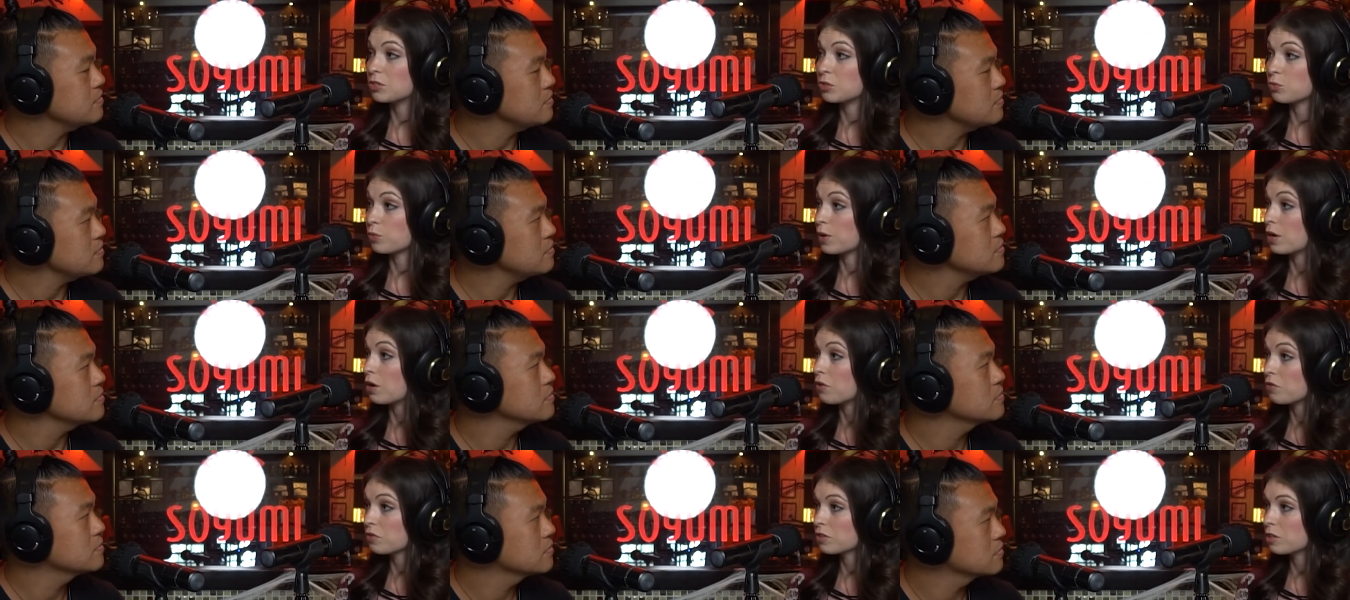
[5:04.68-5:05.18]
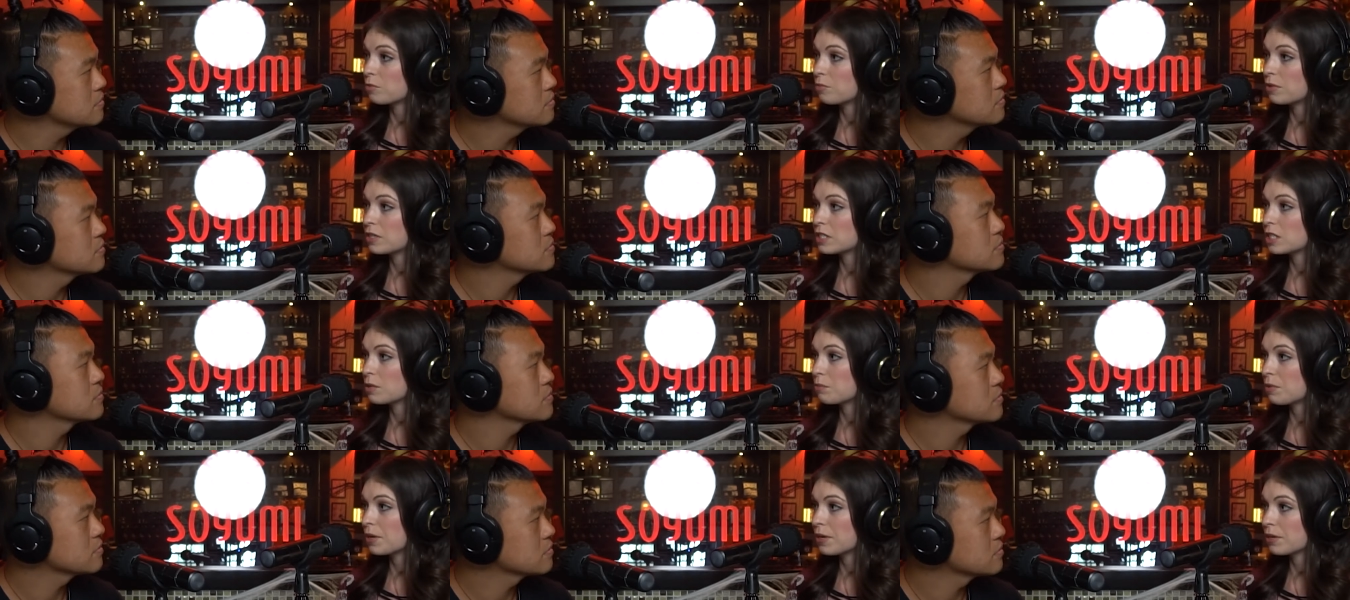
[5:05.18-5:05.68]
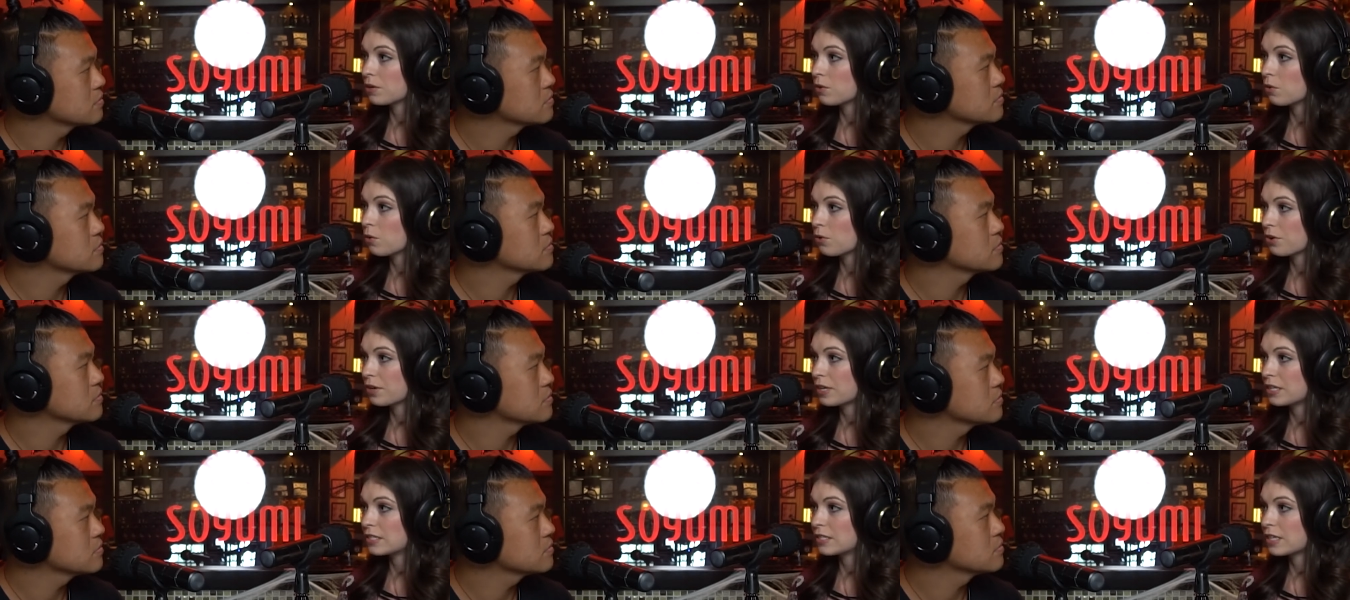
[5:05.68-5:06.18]
Speaker 1: as well for the Miss America
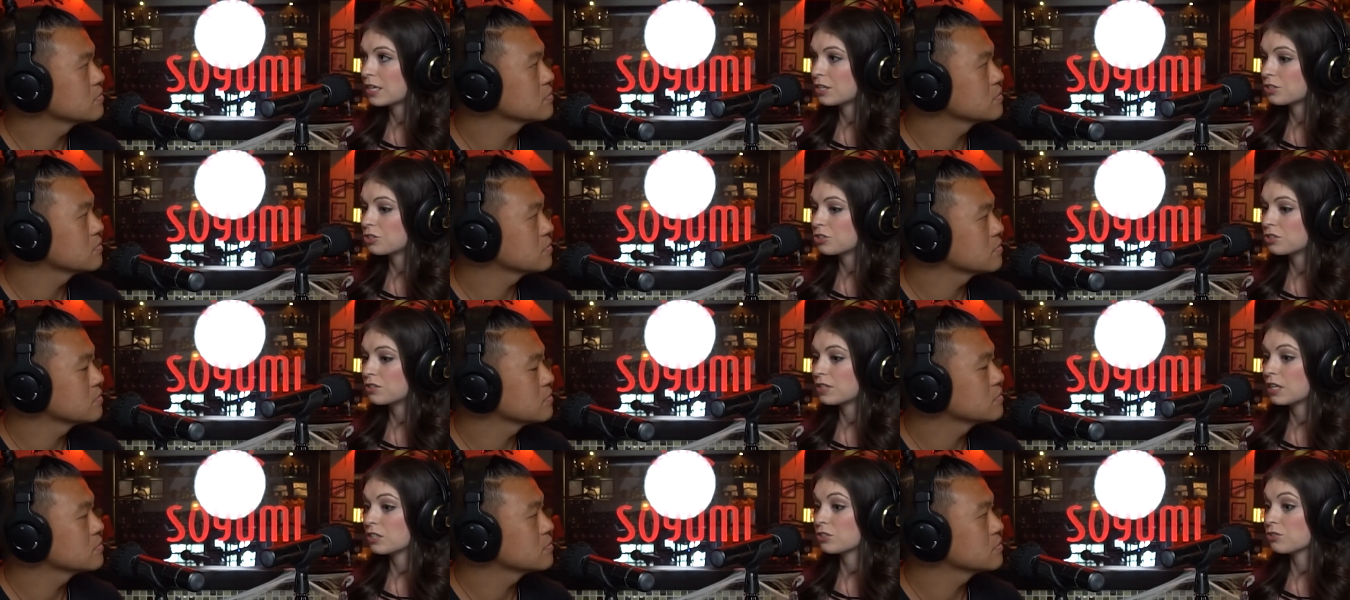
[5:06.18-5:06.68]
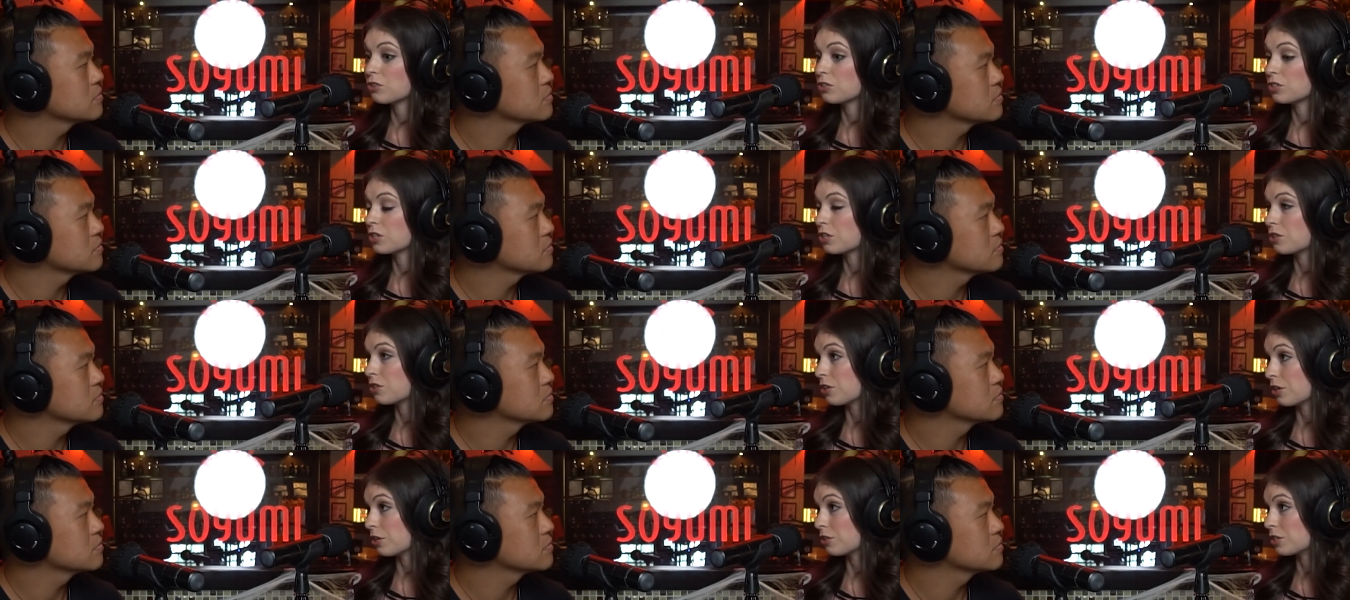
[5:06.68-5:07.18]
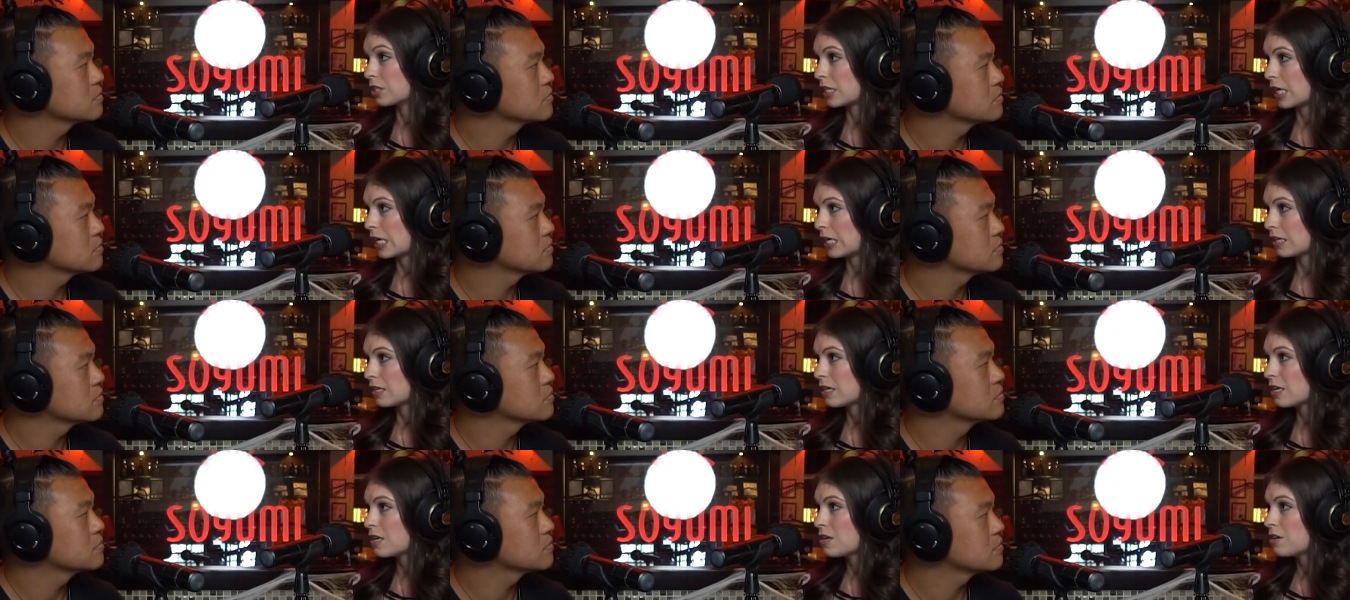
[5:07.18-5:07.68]
organization that starts at
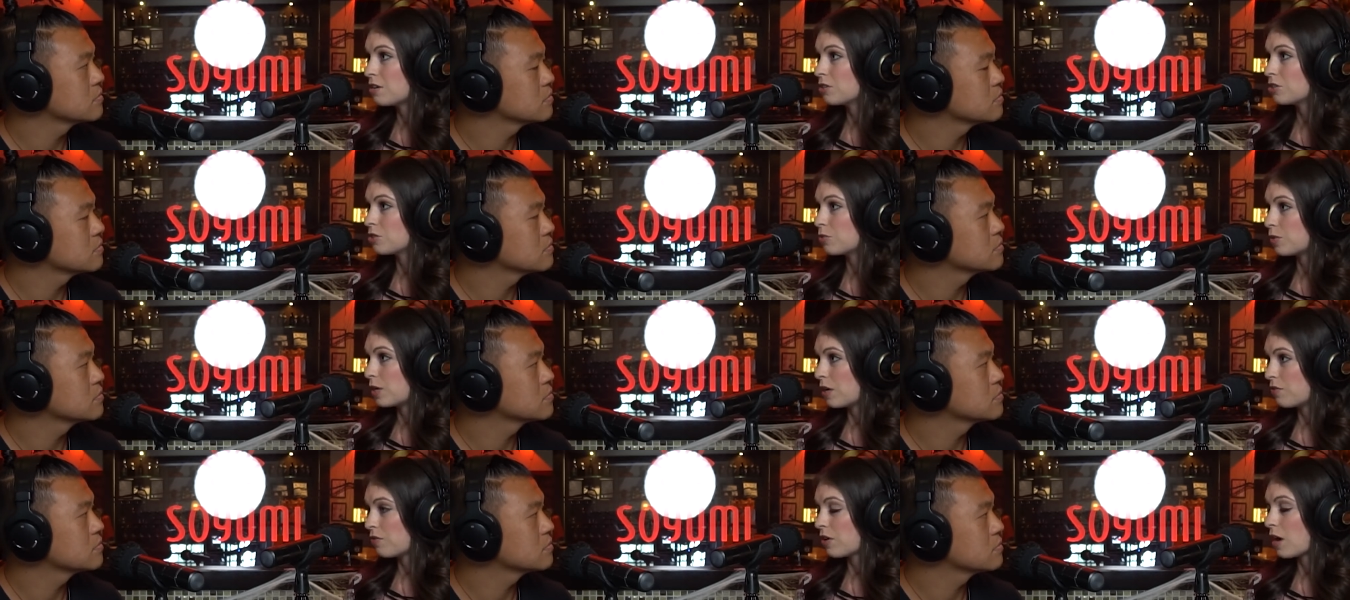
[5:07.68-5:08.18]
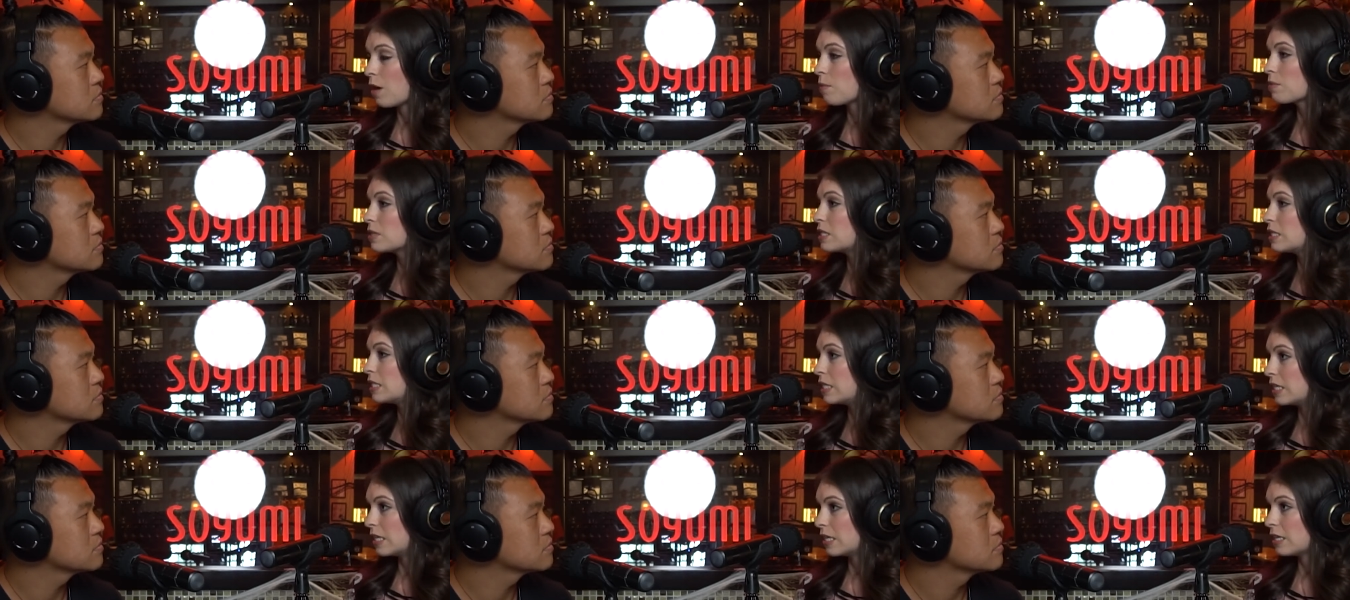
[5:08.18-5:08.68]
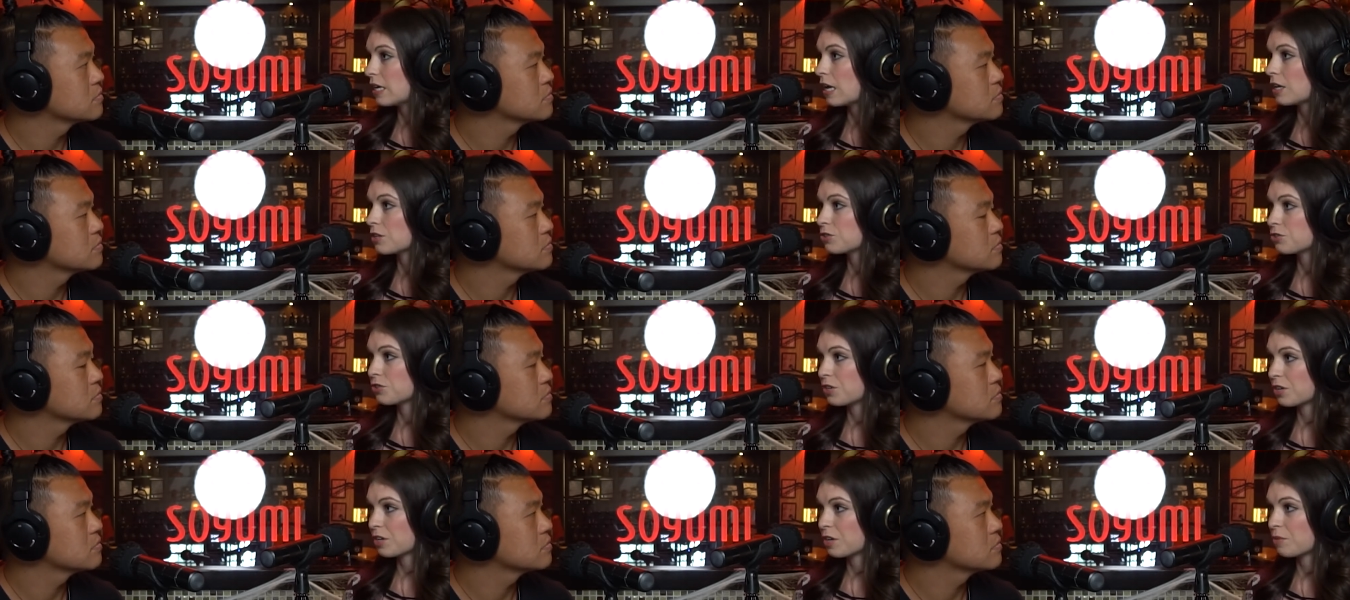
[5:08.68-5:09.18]
13. So whenever I was 10, I
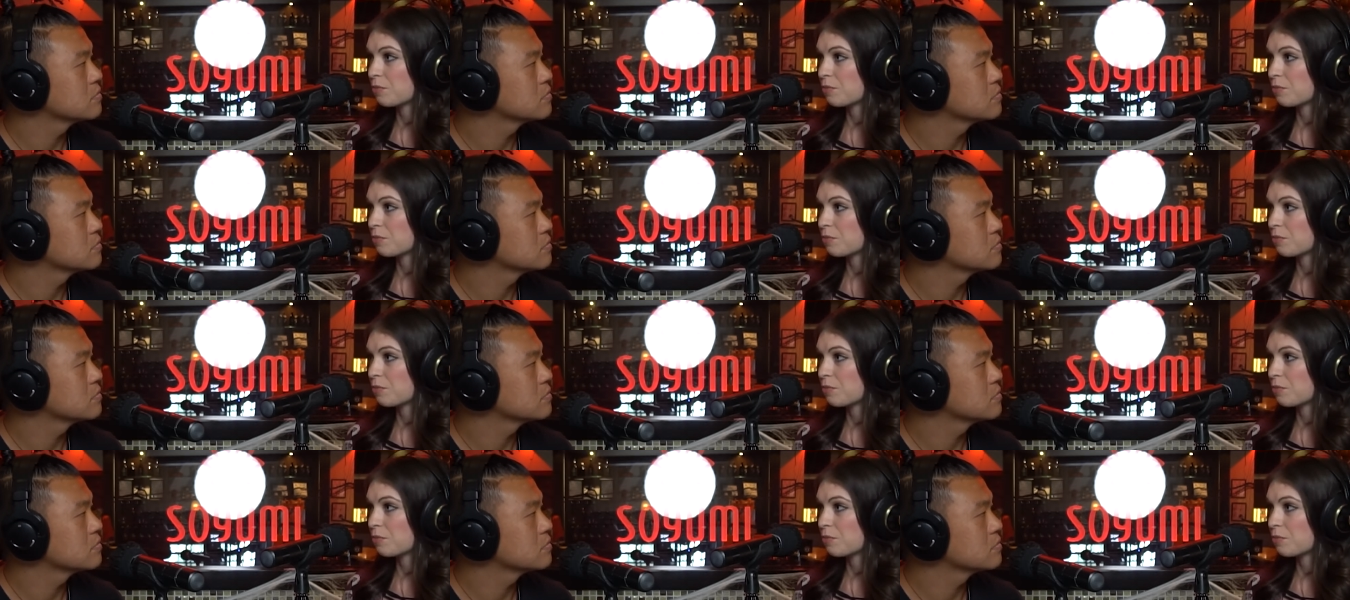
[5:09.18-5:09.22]
started